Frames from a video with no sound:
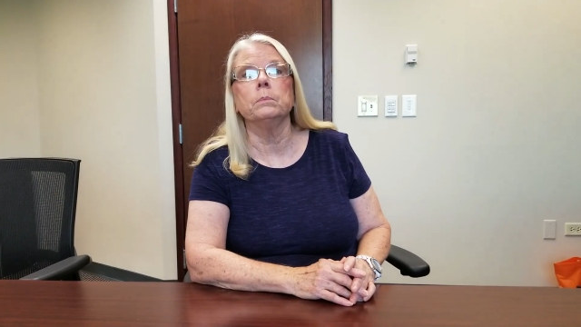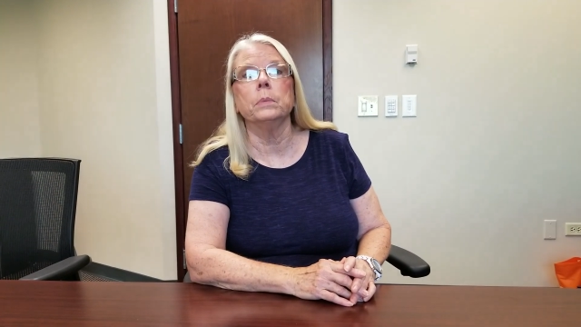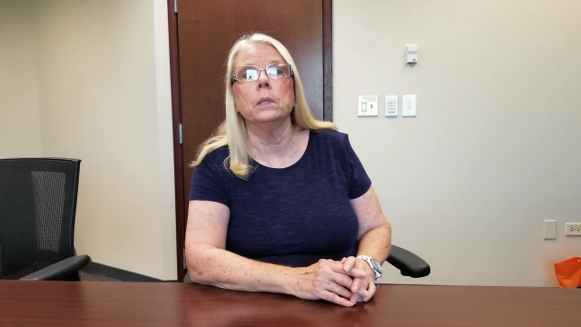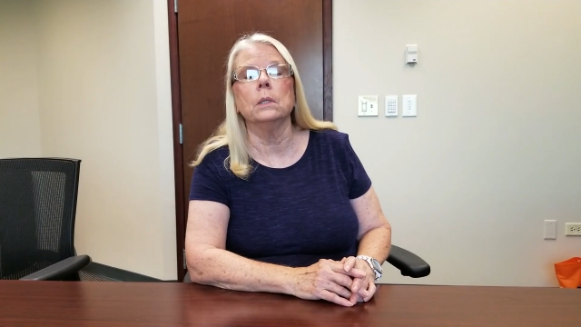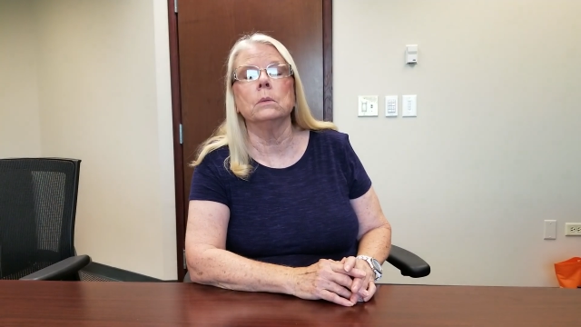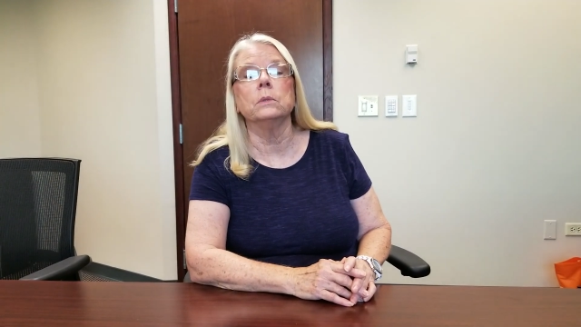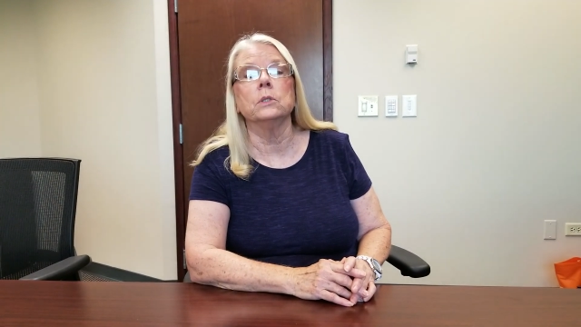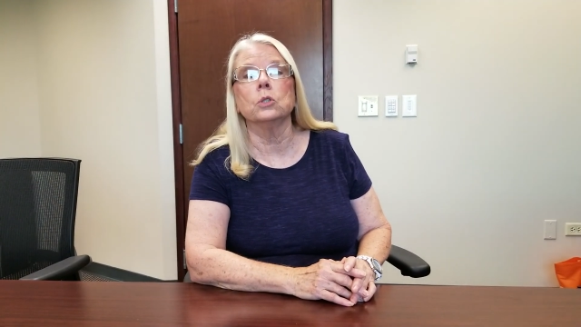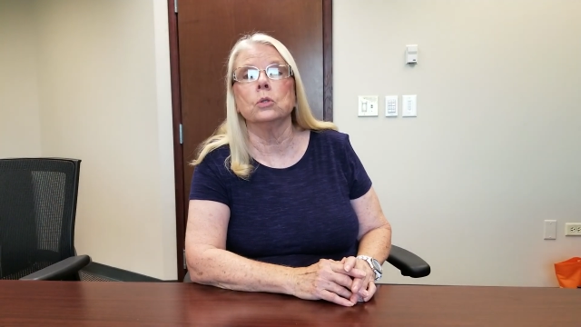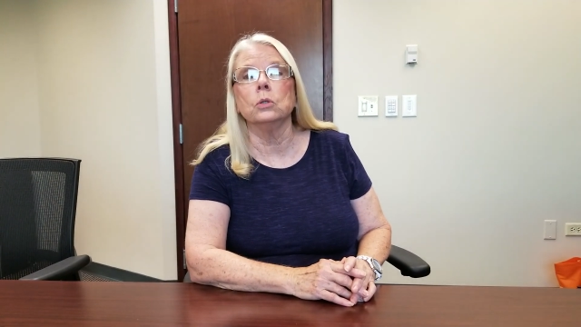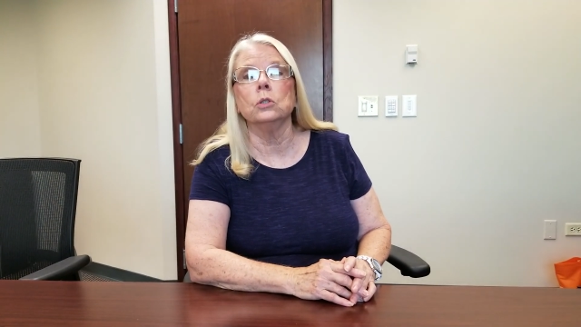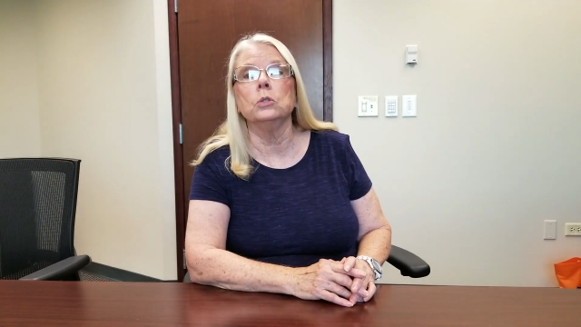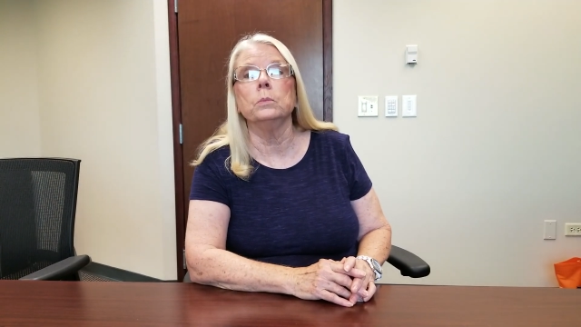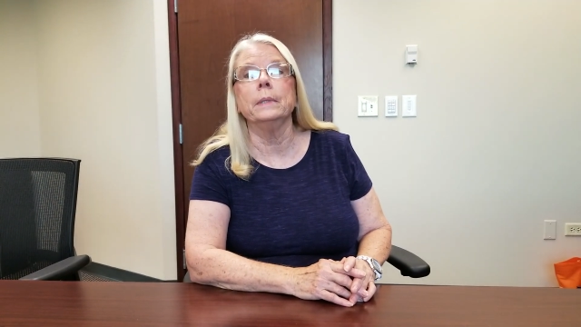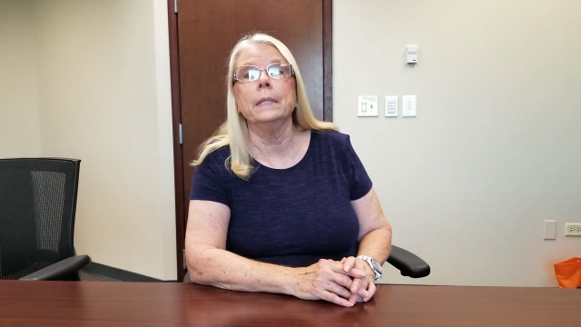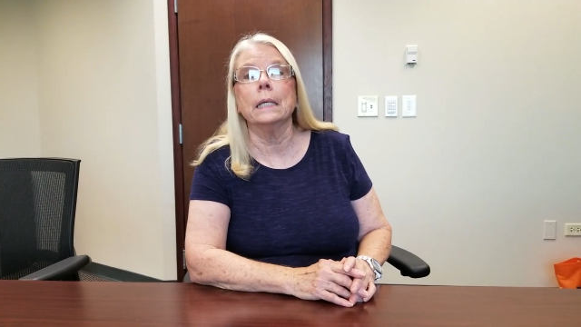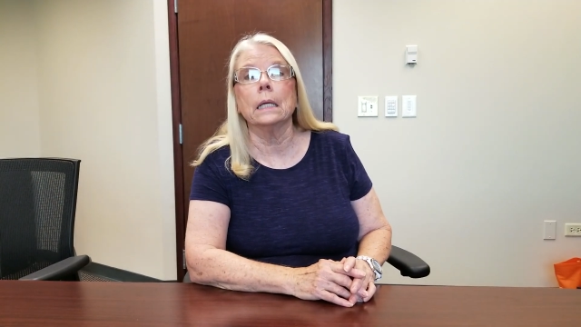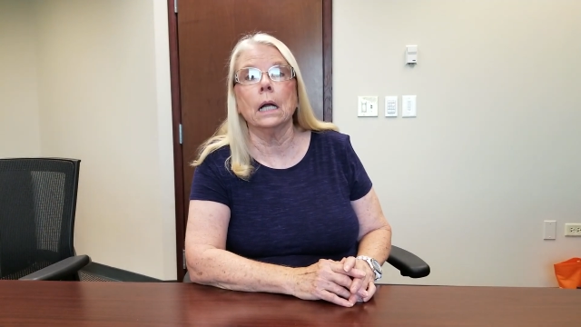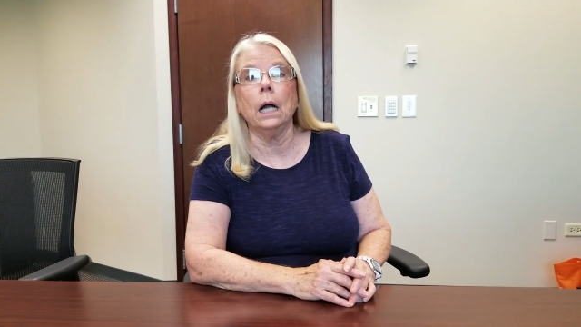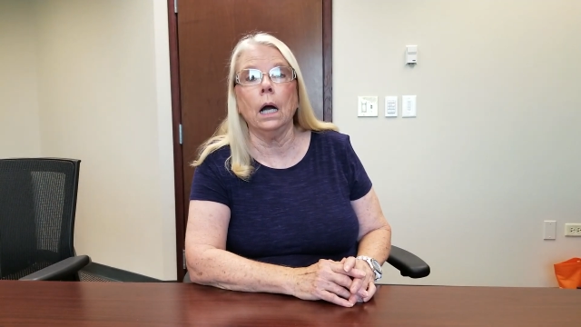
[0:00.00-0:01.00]
but it was going to
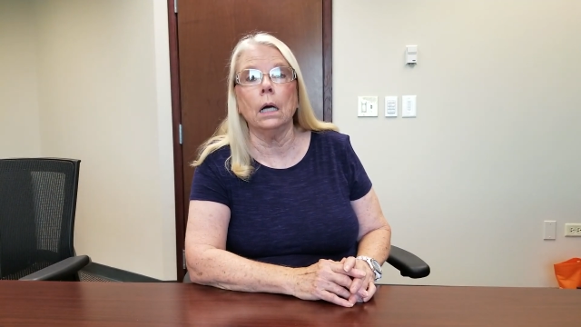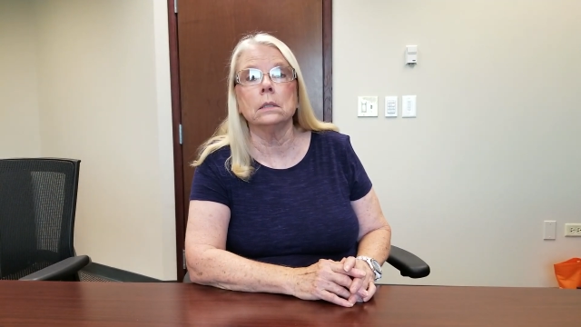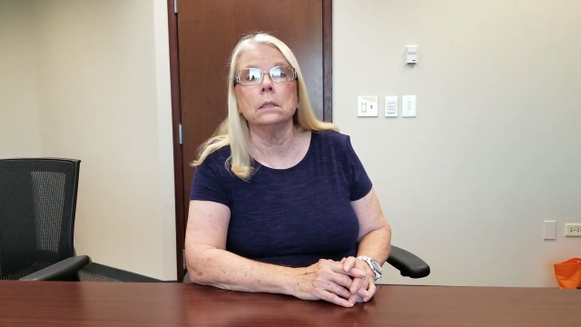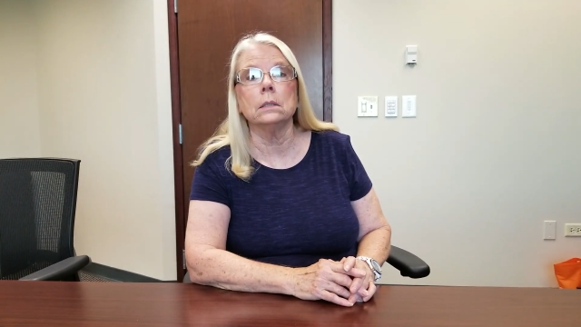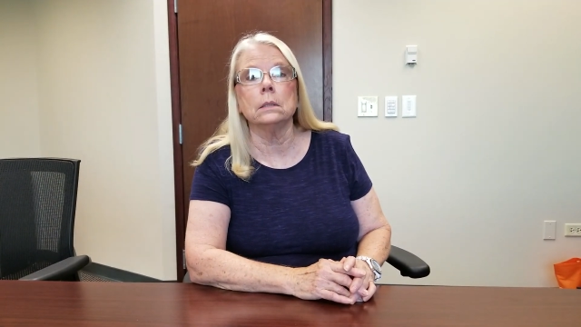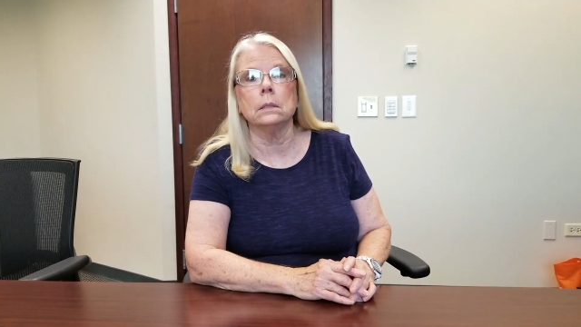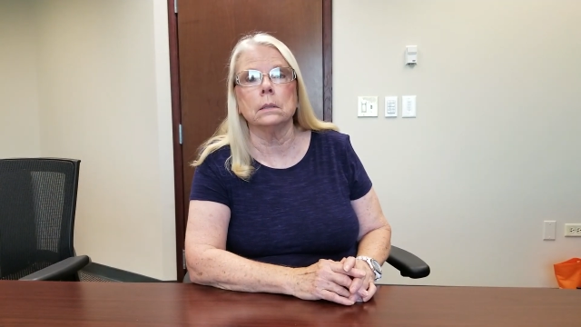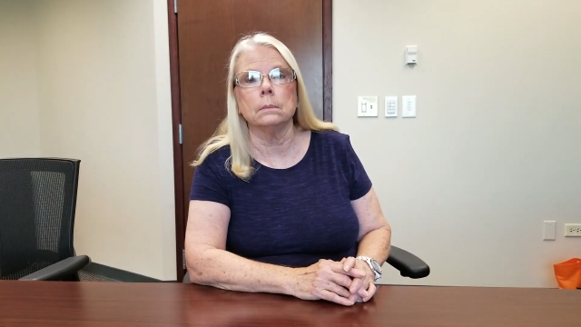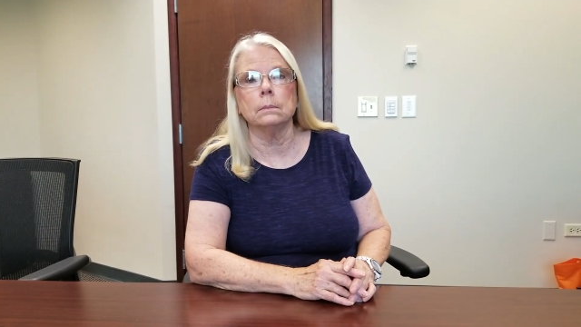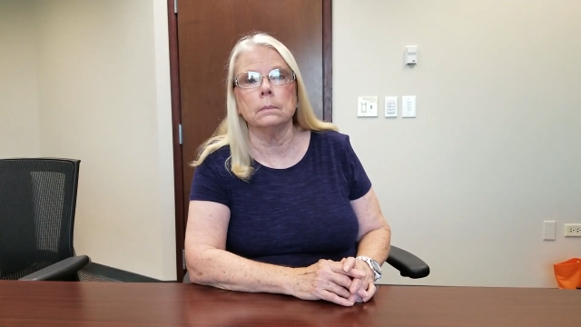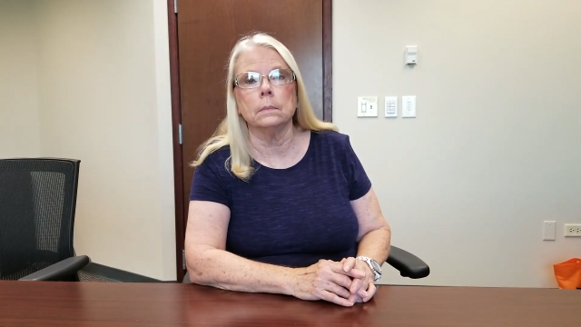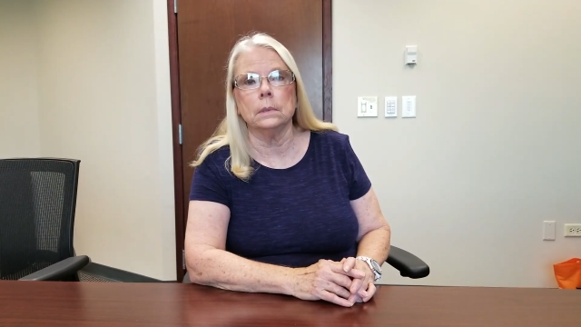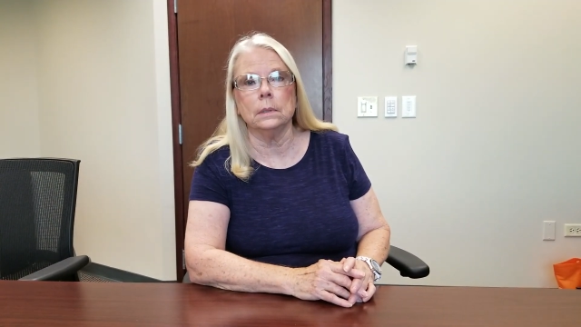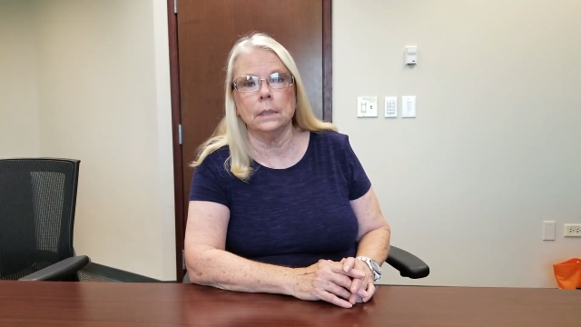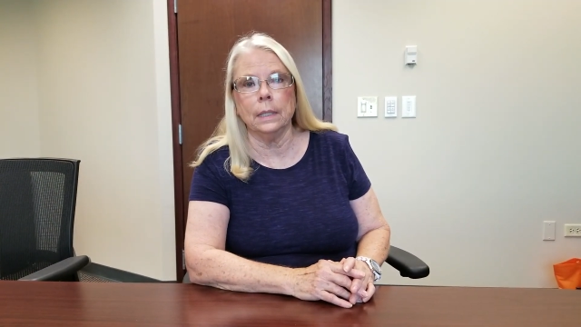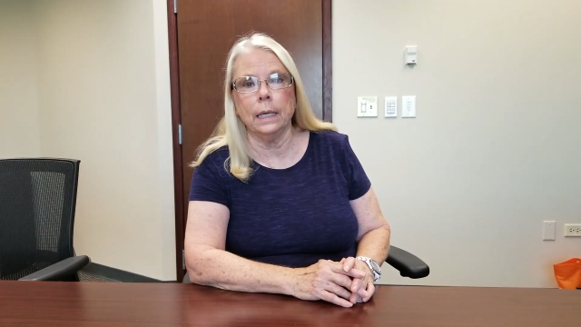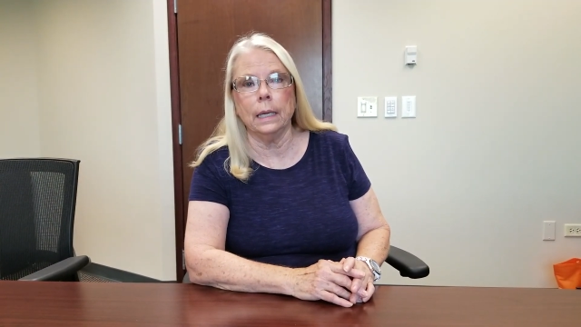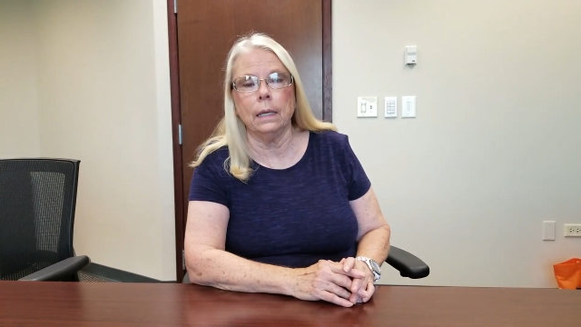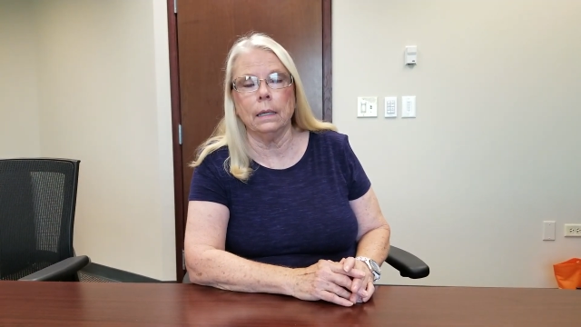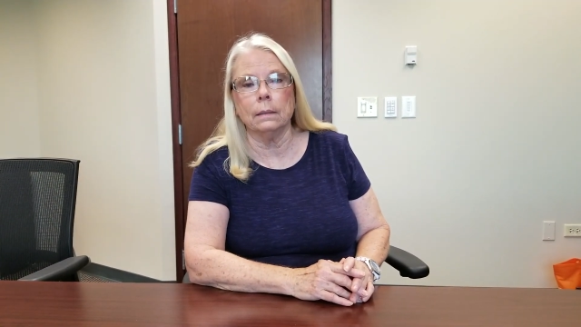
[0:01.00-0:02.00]
be a custom
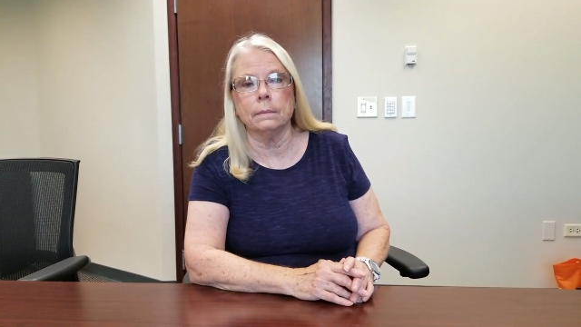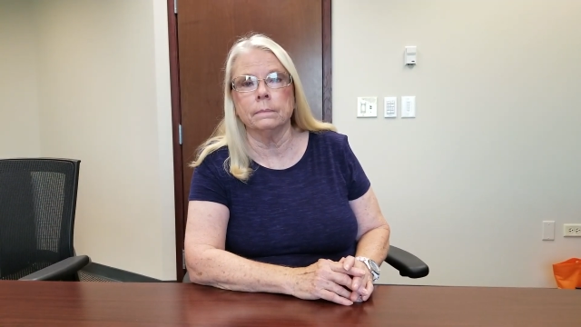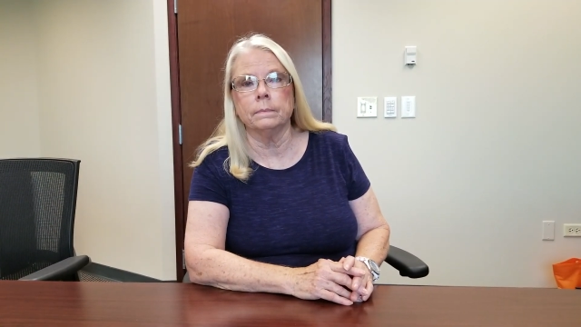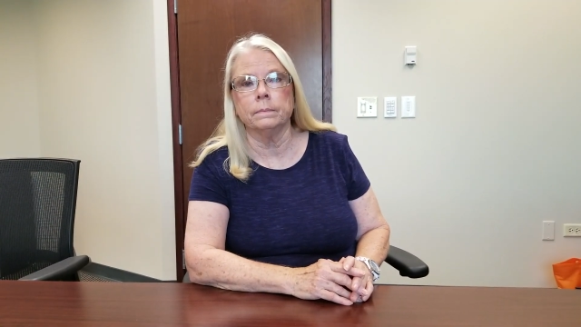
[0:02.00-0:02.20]
knee.